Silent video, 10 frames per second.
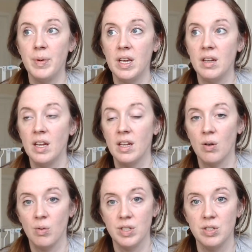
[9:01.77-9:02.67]
been and
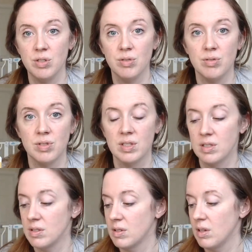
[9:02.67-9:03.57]
always
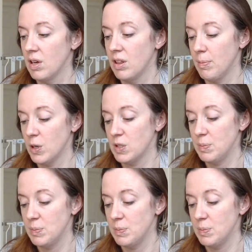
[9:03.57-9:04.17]
use the Burt's